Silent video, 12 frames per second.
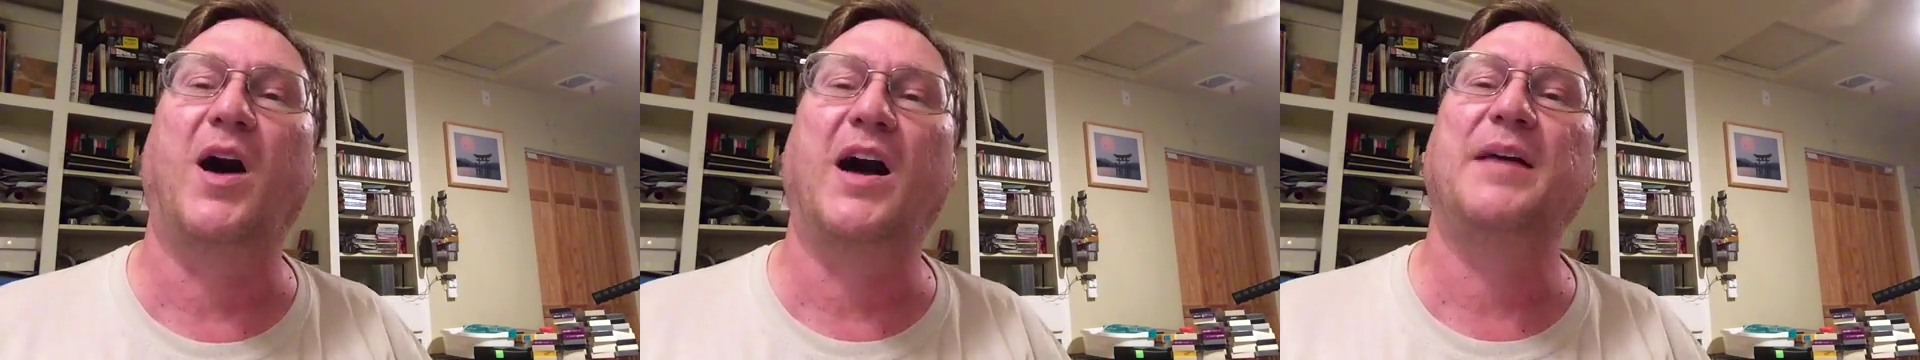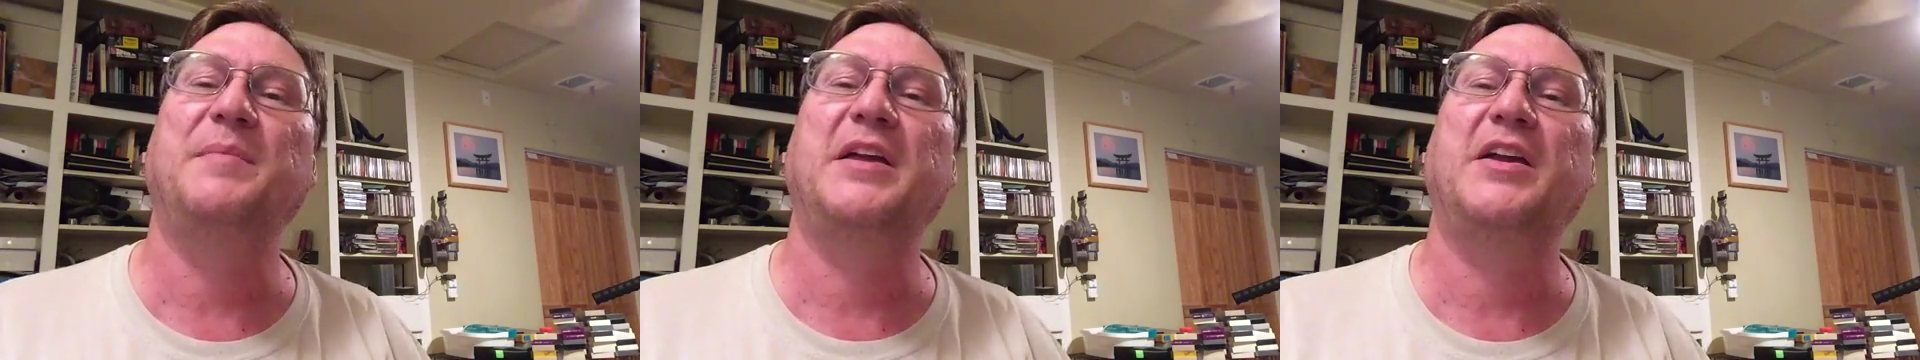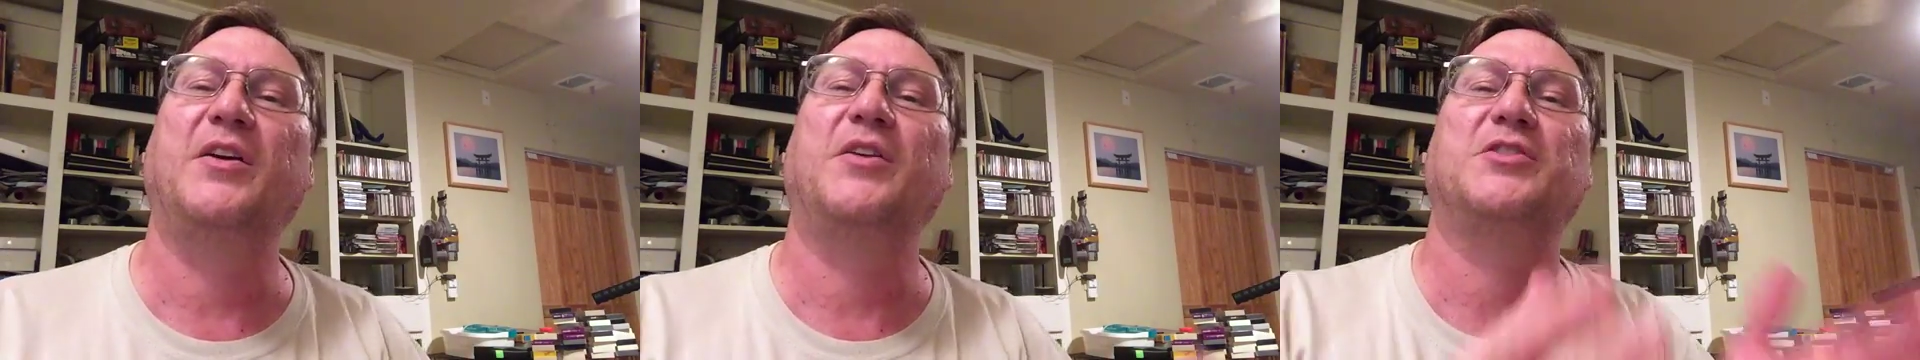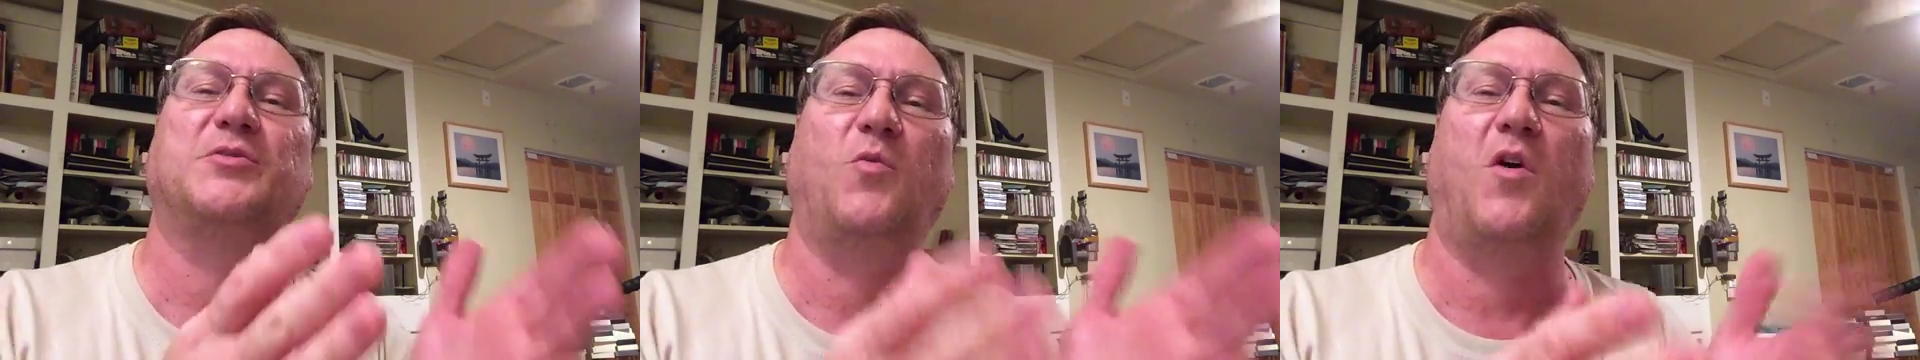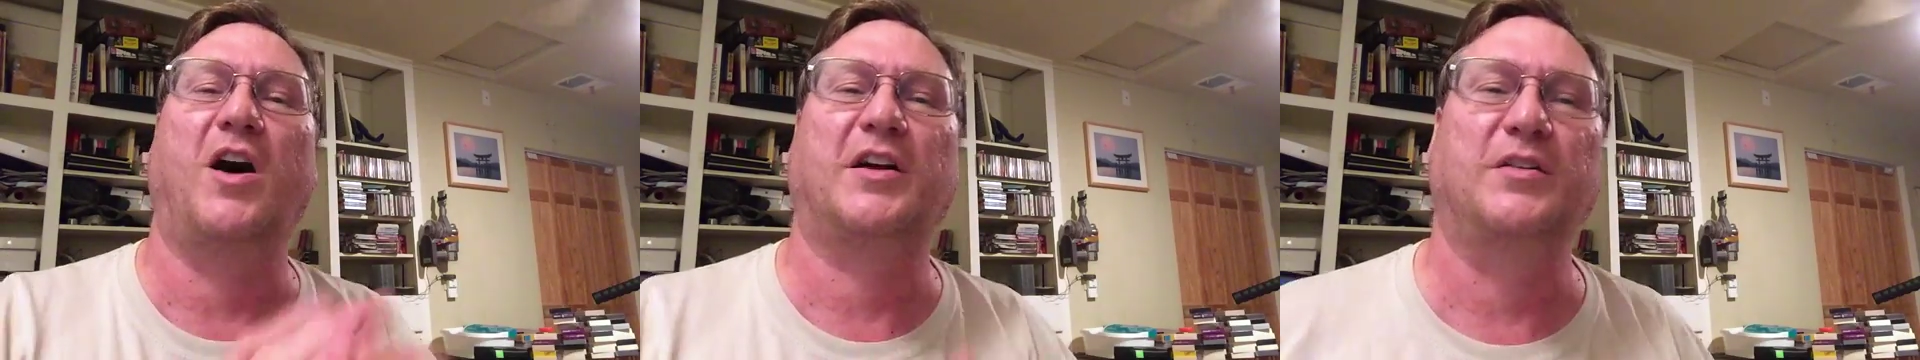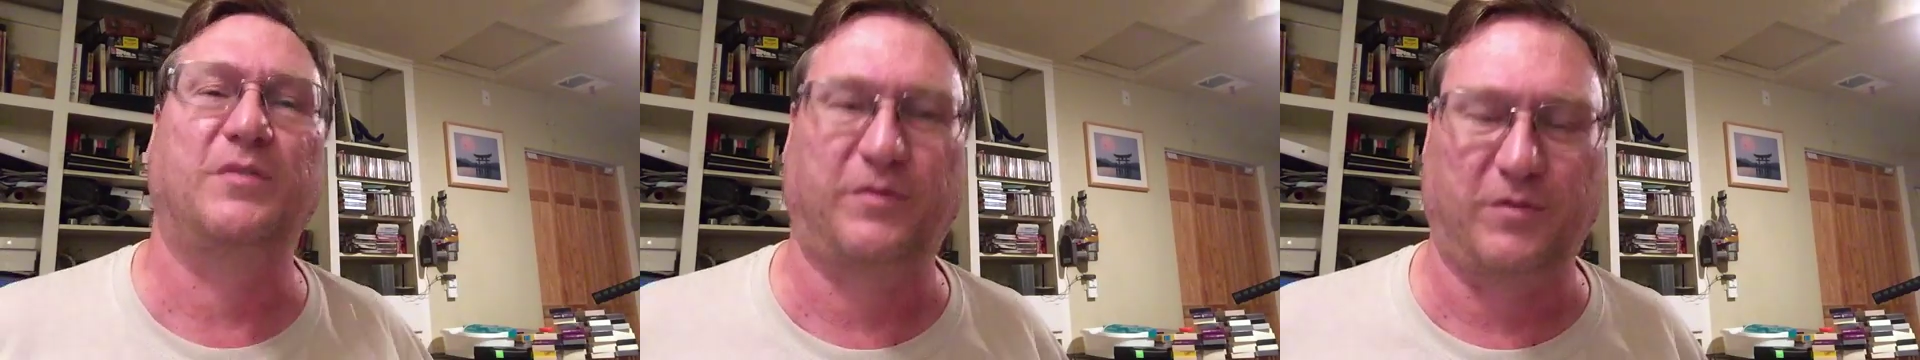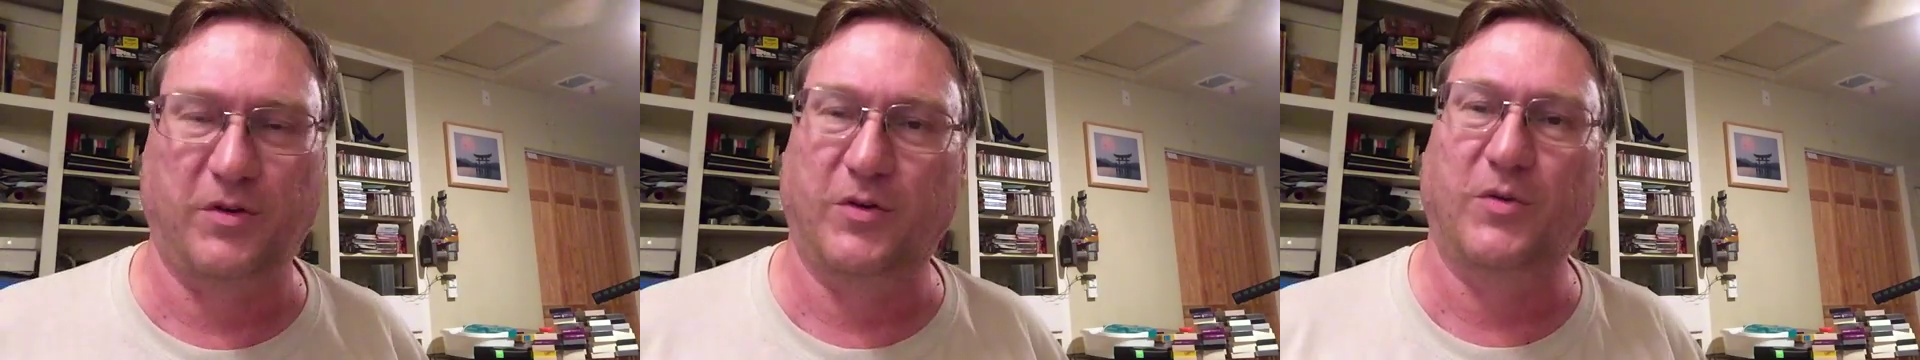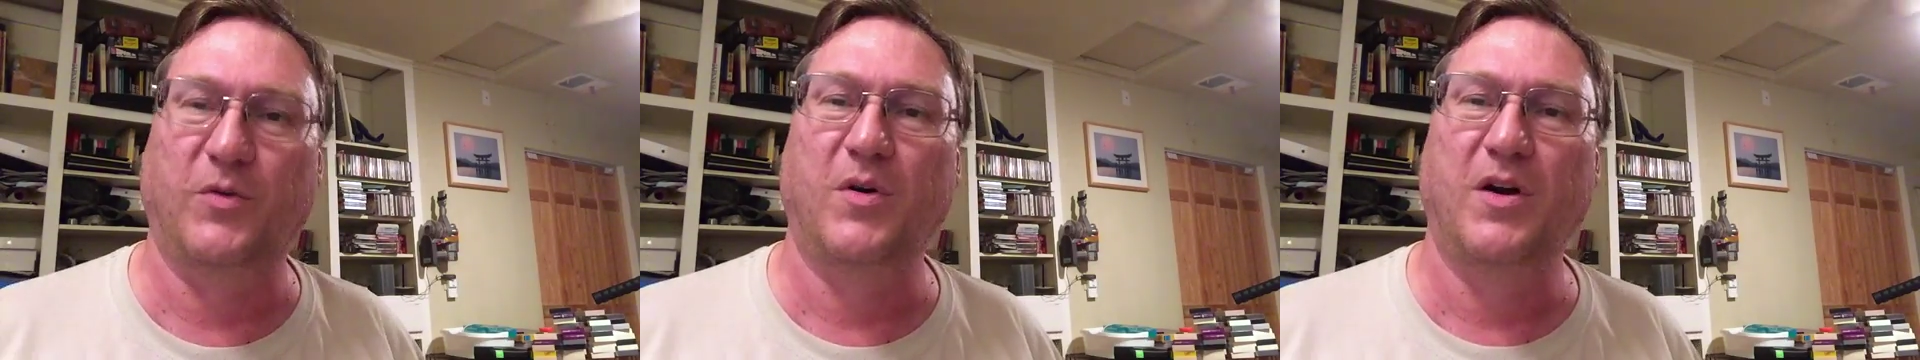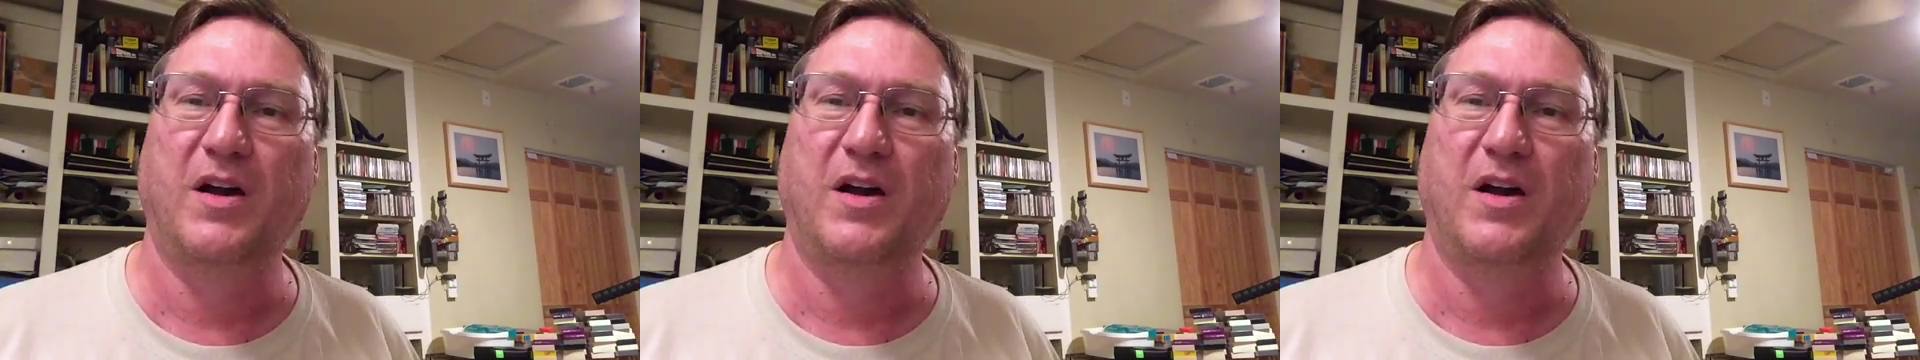I'm here to walk you through